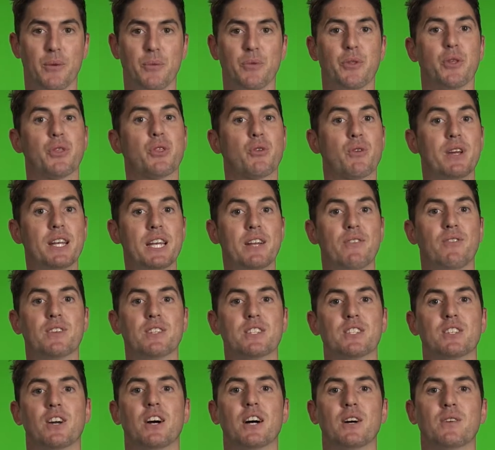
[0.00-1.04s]
The 3 different
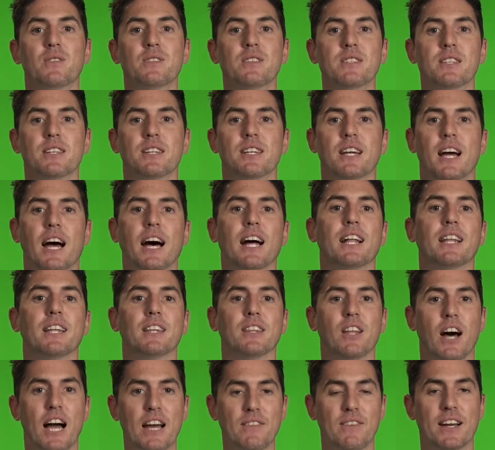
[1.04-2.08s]
styles are
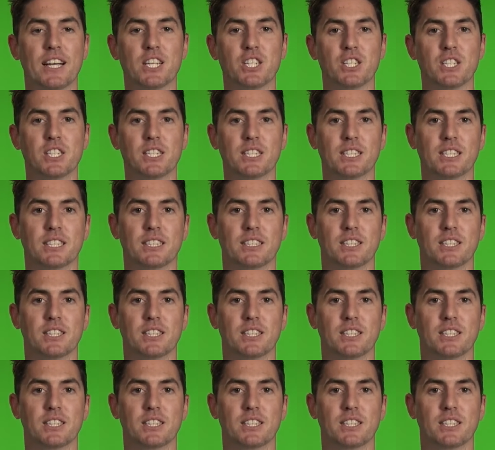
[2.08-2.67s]
live action,